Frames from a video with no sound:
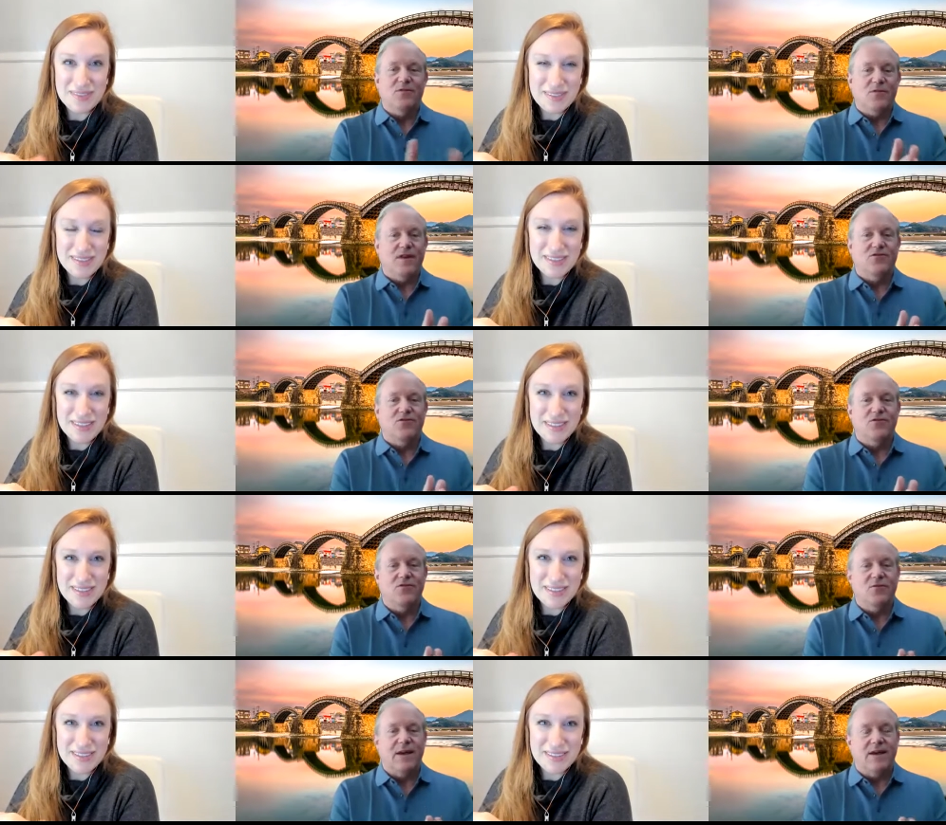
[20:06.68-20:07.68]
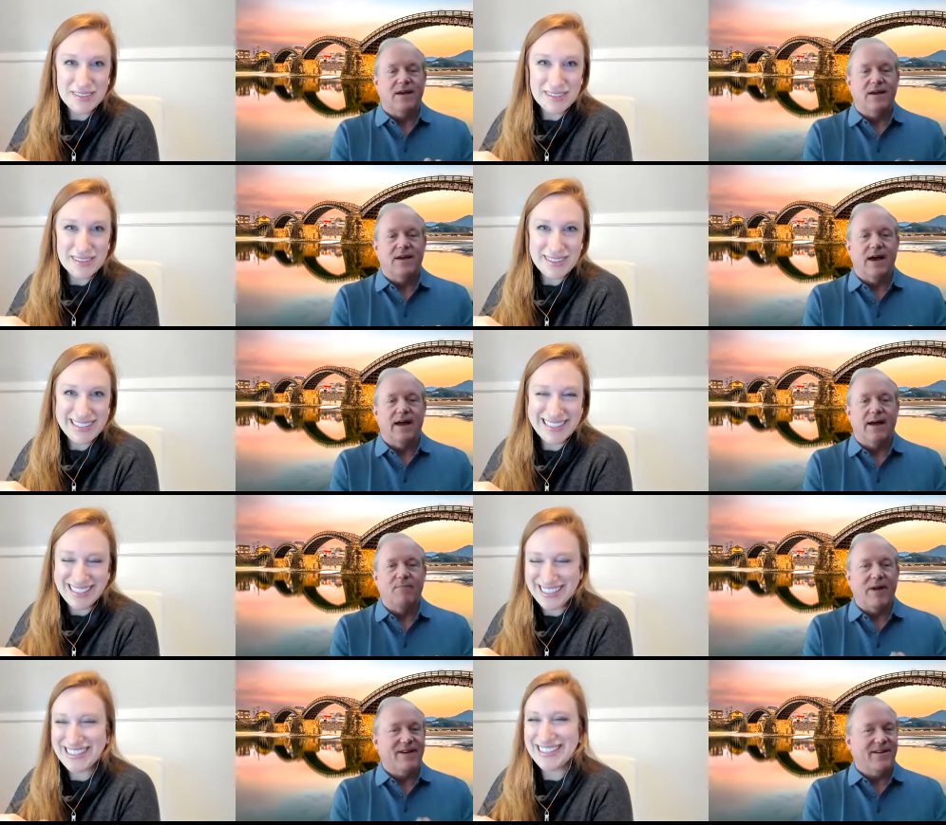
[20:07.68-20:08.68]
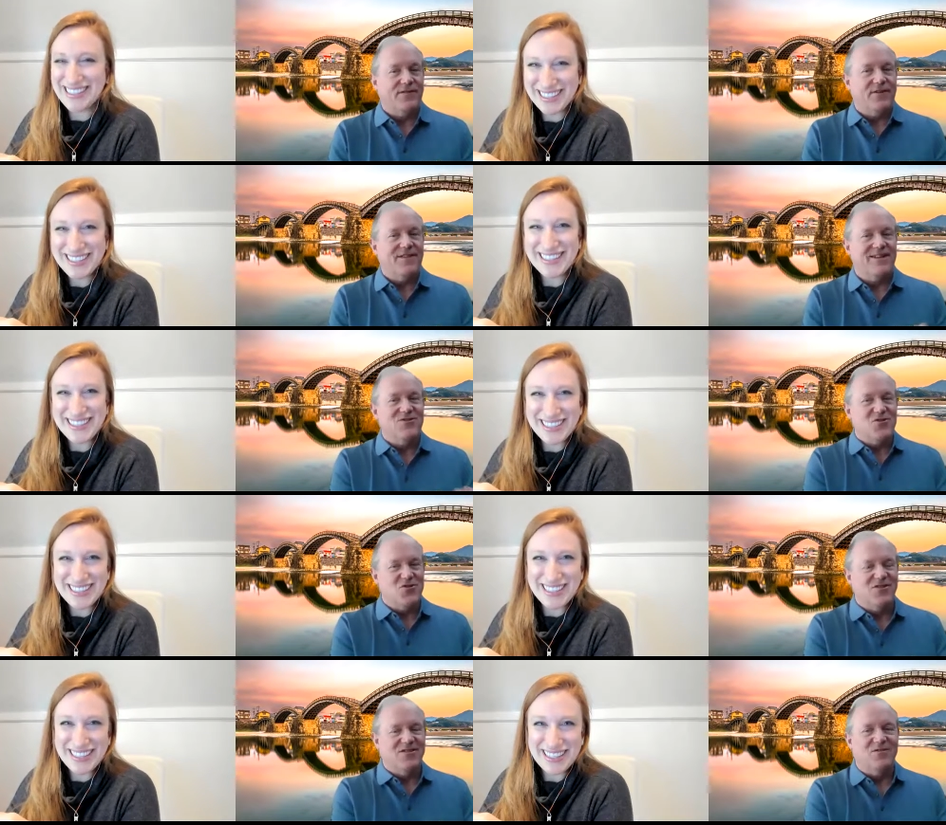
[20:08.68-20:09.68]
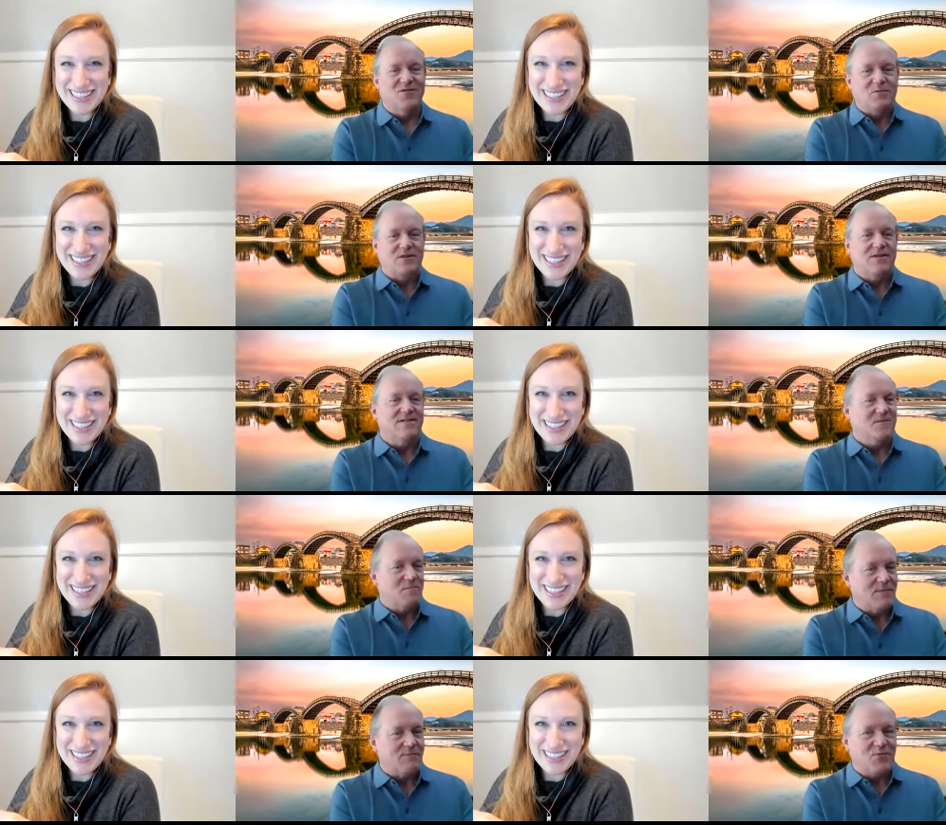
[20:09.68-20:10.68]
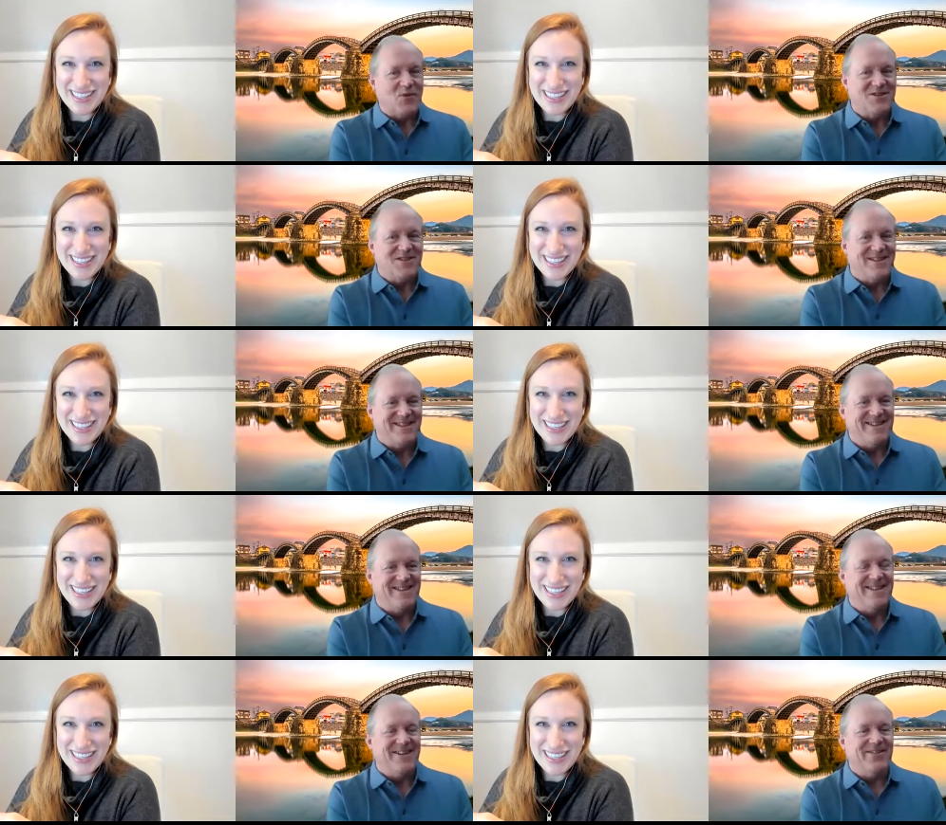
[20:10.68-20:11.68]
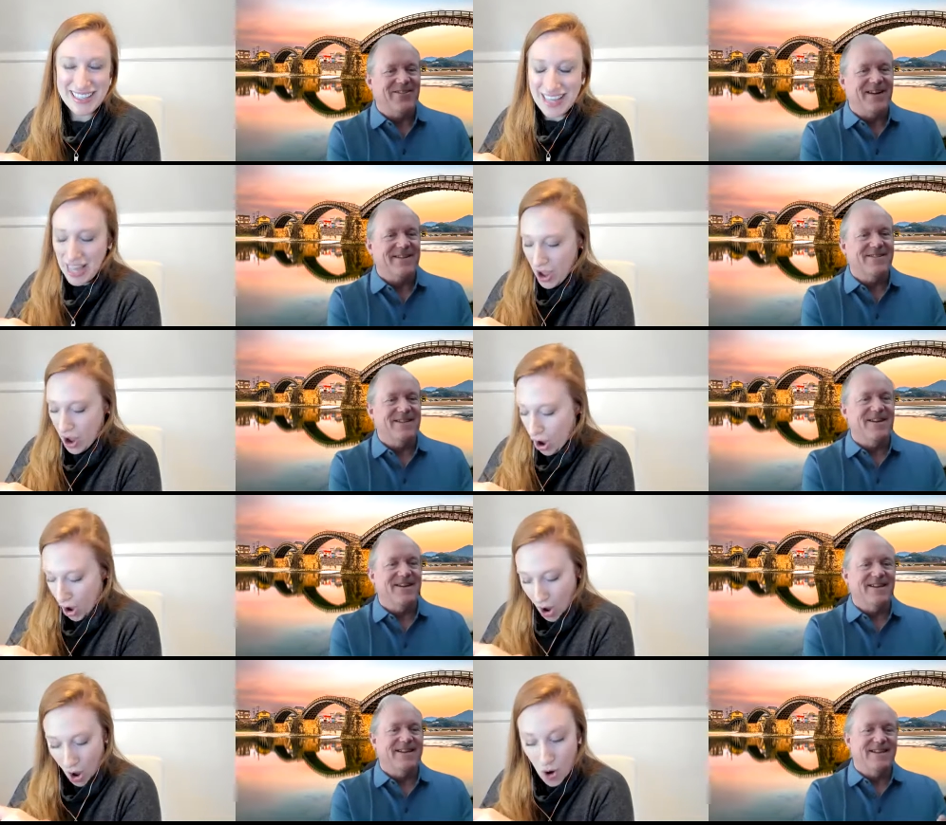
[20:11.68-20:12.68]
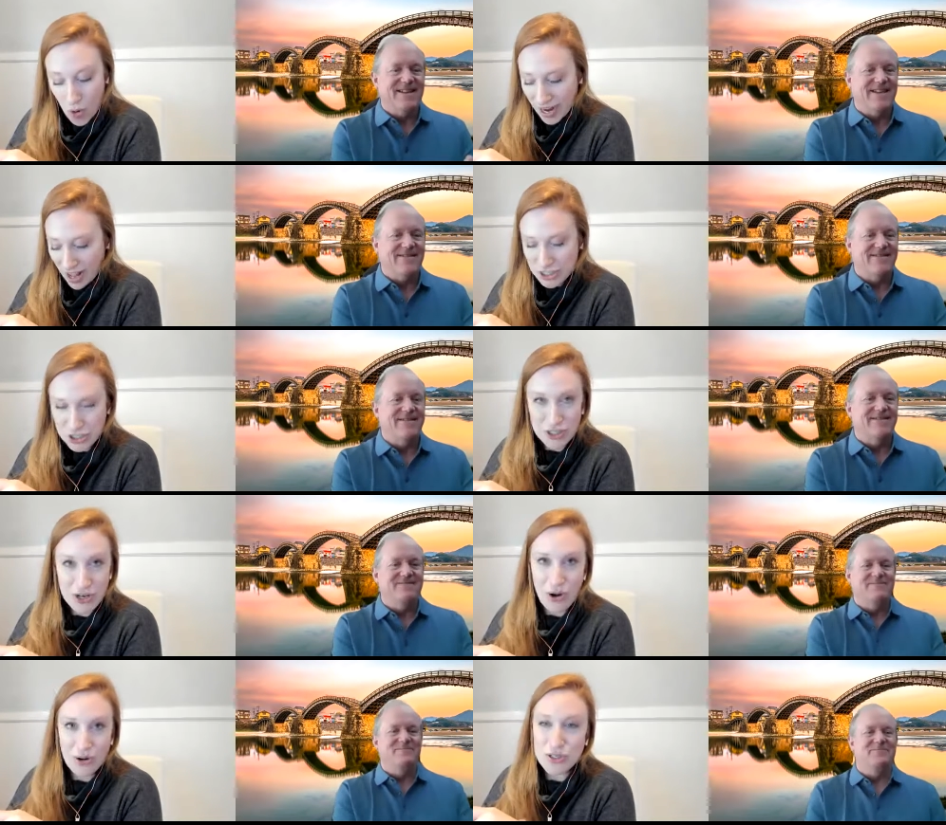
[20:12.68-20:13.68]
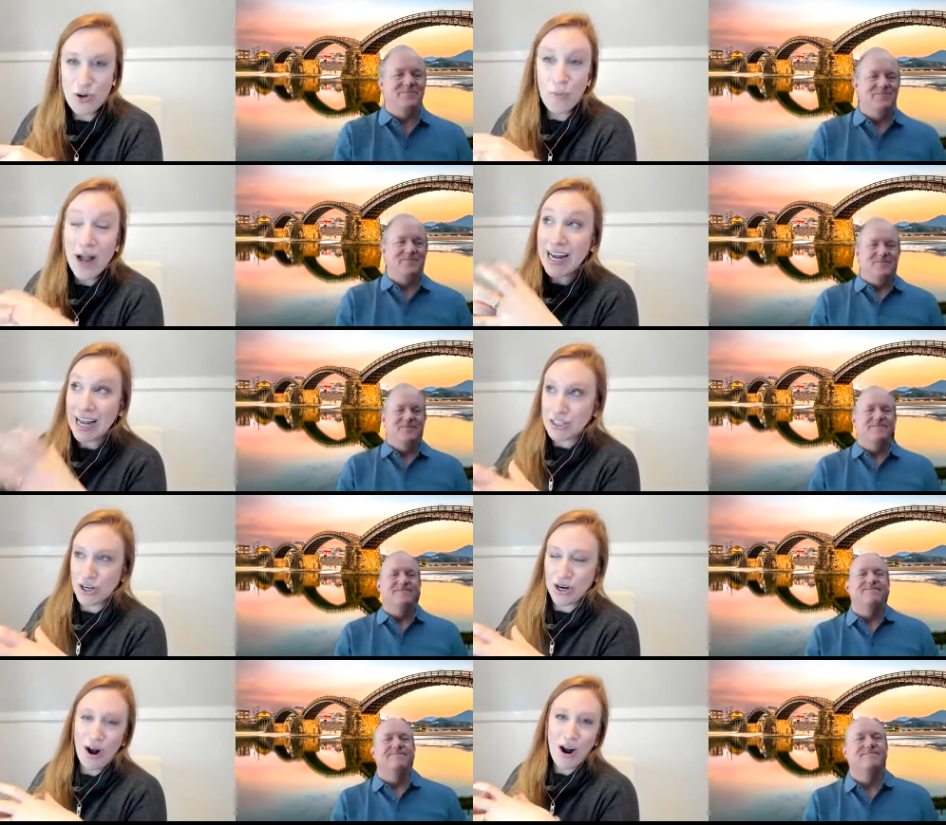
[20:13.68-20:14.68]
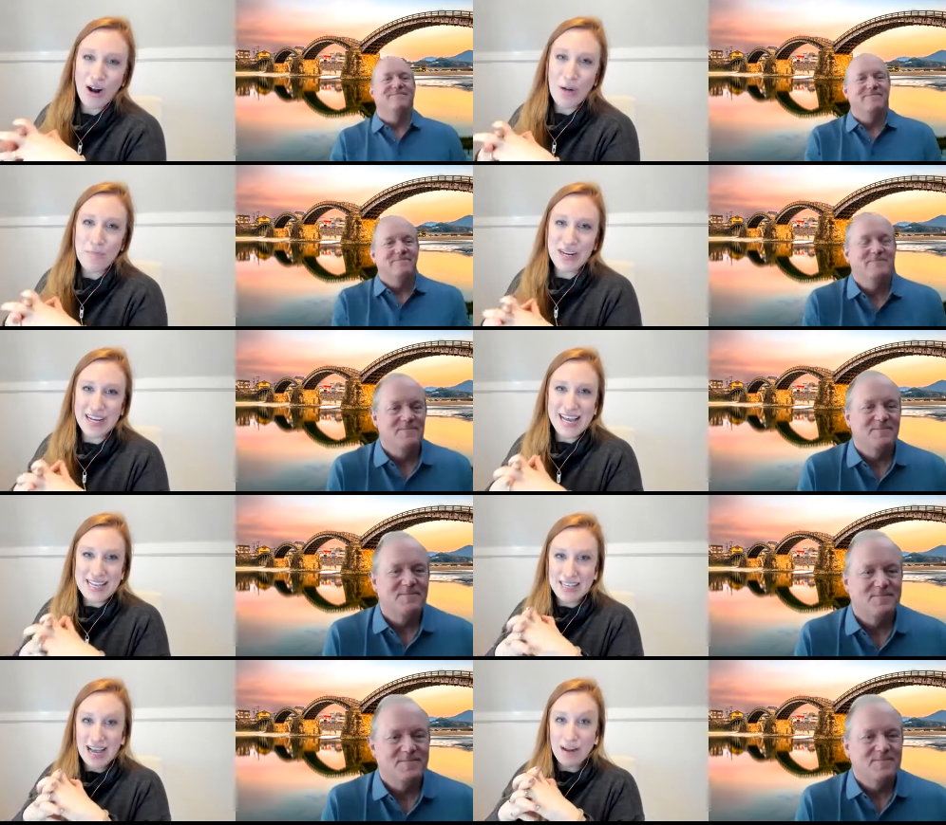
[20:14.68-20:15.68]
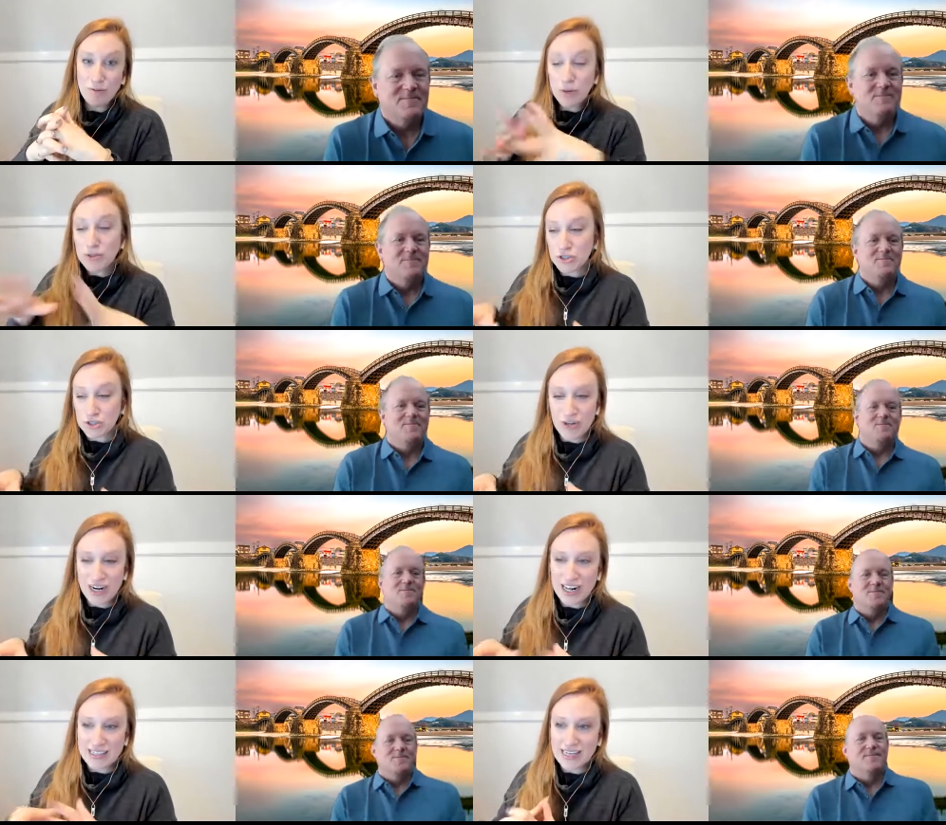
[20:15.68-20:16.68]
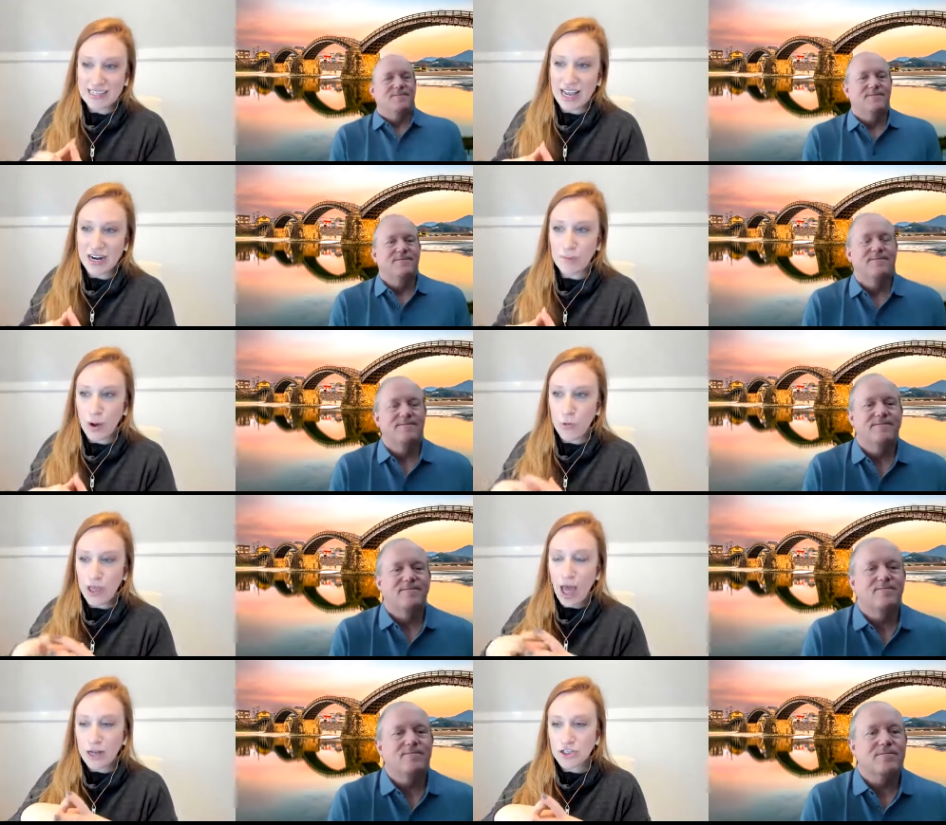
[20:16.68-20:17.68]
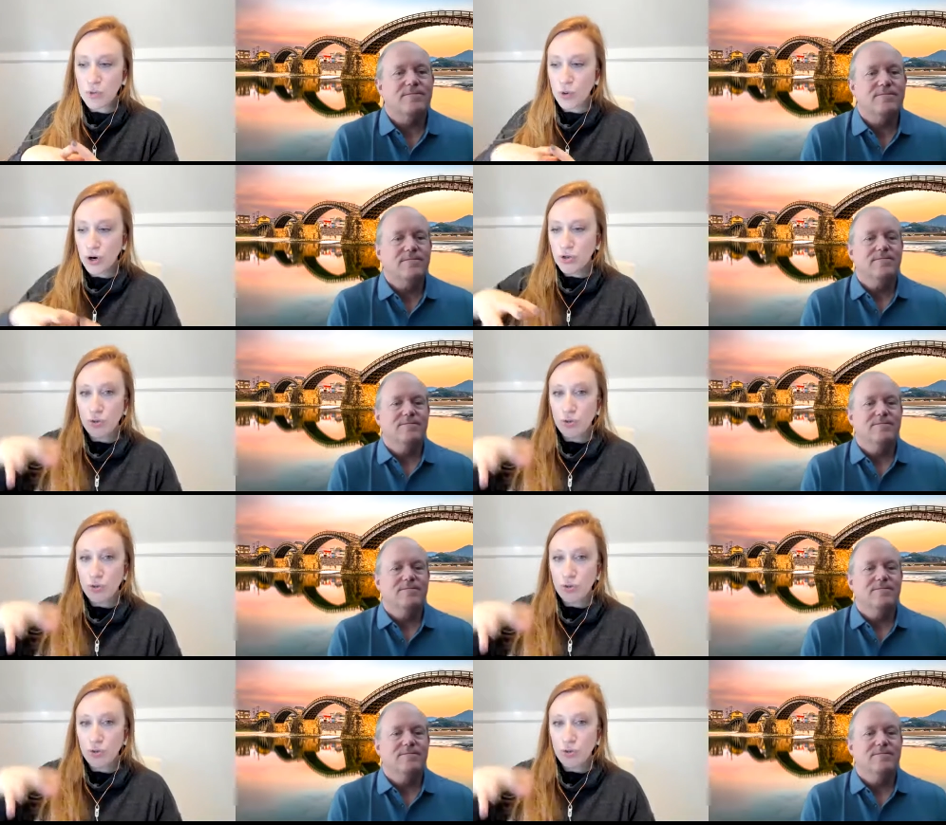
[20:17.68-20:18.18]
Speaker 1: to do the things you're doing, my gut feeling is you couldn't do it with just the people in Washington D.C. Correct?
Speaker 2: Oh my gosh, no. So by nature, our company is uh, remote distributed, as I said, but we actually work through